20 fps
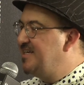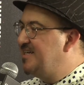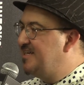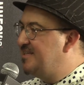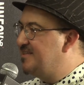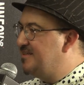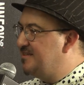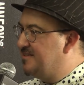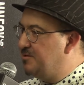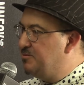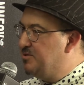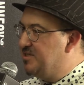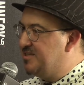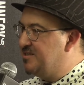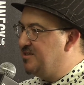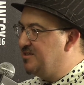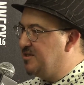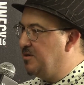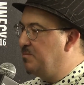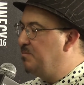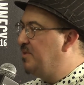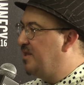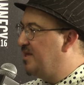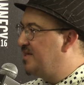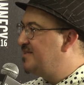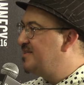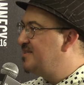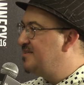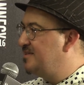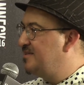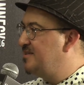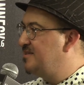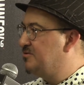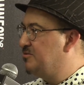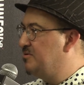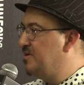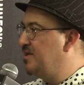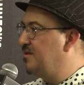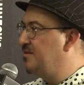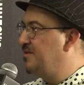Is there some places in
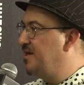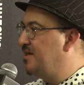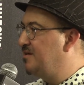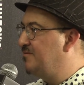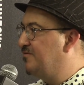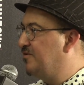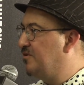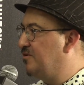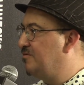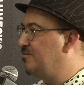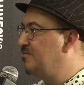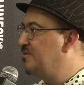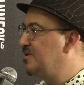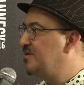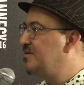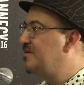Israel now for